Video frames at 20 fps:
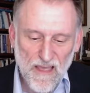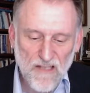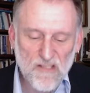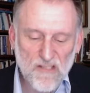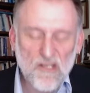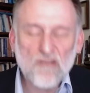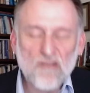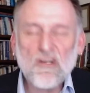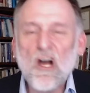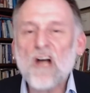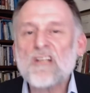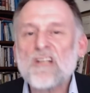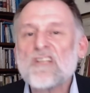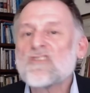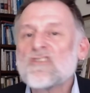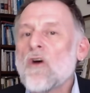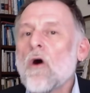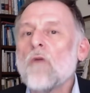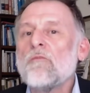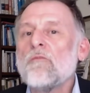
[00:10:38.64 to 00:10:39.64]
And so God
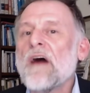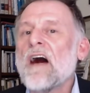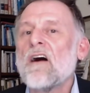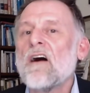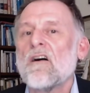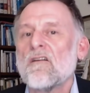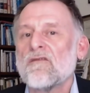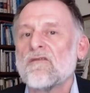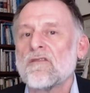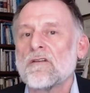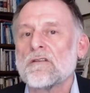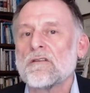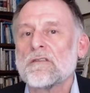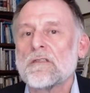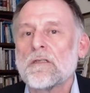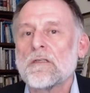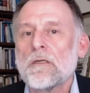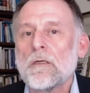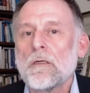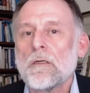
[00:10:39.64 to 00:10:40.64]
is all powerful.
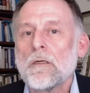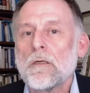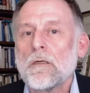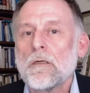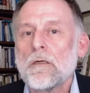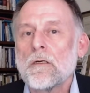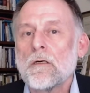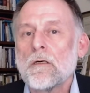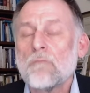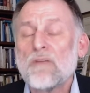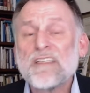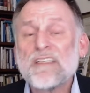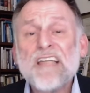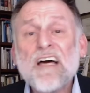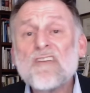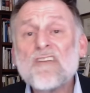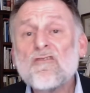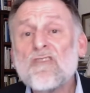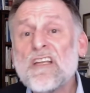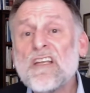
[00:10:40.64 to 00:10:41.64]
But
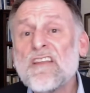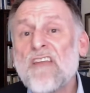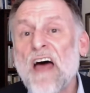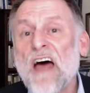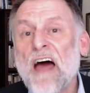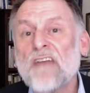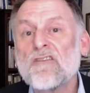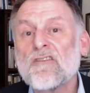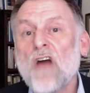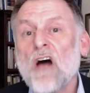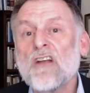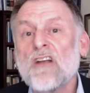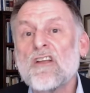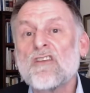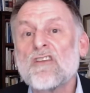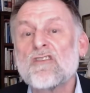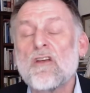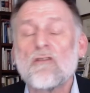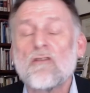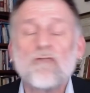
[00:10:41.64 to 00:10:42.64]
not only that, God
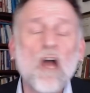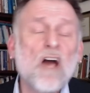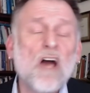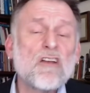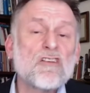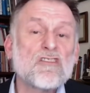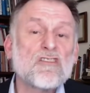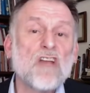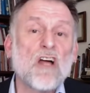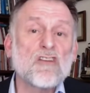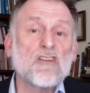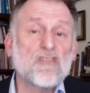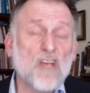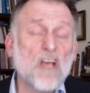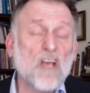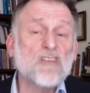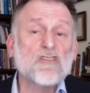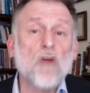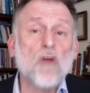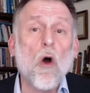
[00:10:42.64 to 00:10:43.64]
is God is not
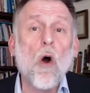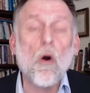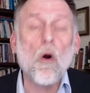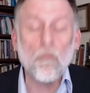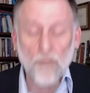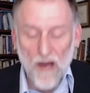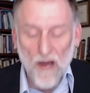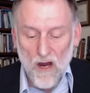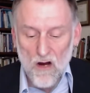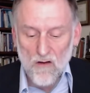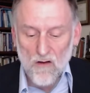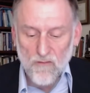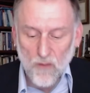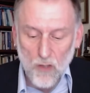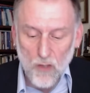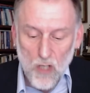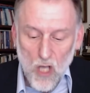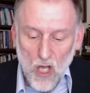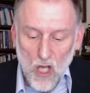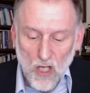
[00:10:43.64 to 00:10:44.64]
just all
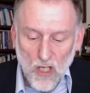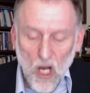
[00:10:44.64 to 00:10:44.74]
powerful.